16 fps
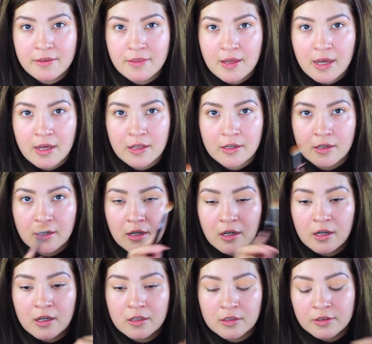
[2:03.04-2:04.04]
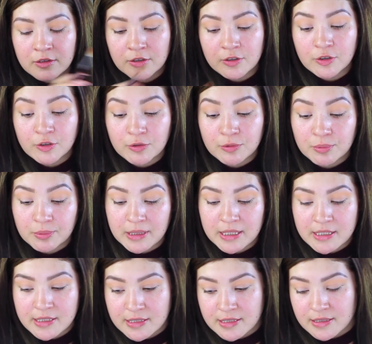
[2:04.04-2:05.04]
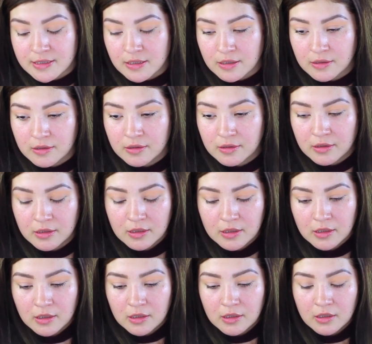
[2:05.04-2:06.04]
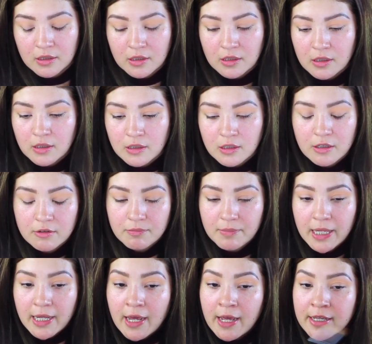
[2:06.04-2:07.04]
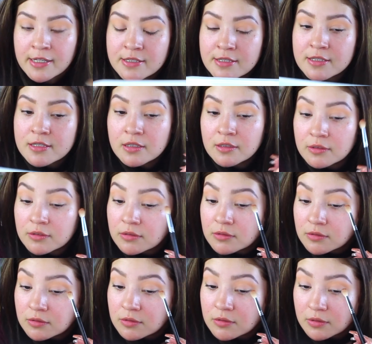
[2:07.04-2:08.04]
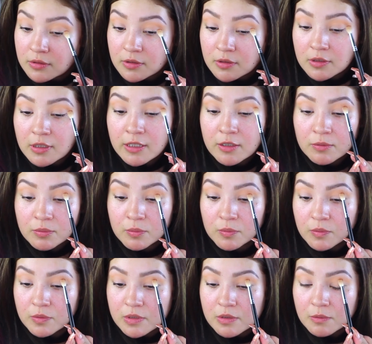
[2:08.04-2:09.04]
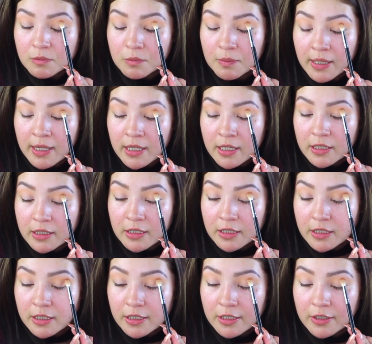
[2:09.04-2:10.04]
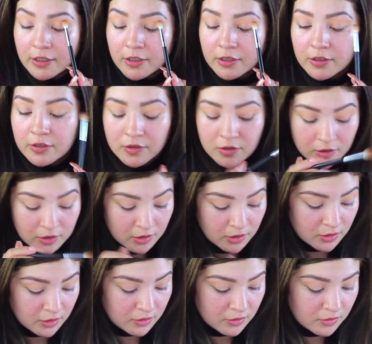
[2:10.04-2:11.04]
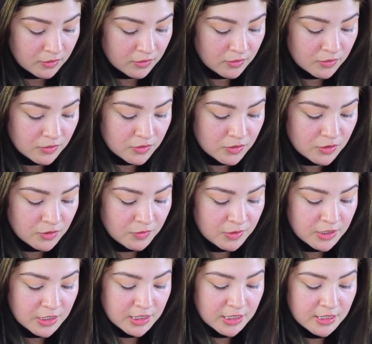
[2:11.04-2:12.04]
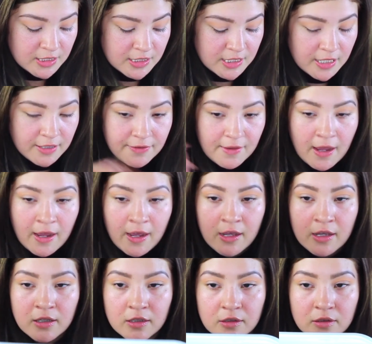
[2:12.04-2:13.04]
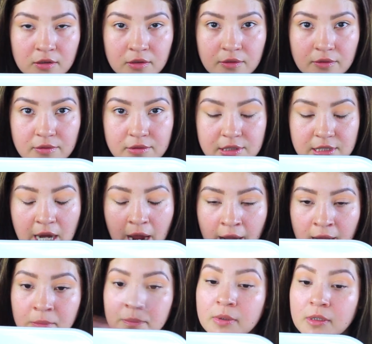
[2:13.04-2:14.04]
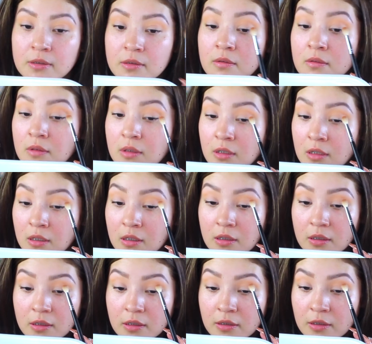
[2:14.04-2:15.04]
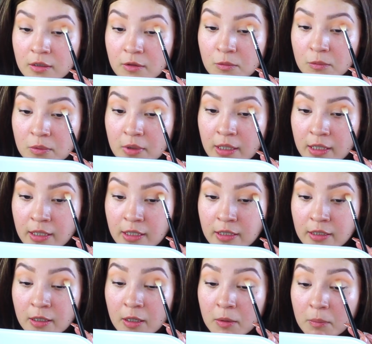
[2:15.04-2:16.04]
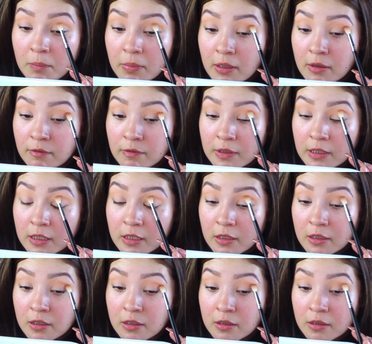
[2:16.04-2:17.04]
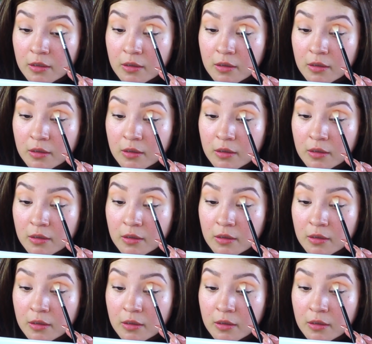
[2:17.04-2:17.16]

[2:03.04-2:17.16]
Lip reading: that on the crease of my eyes. Like right here. So we're just going to take that cap and then right above here.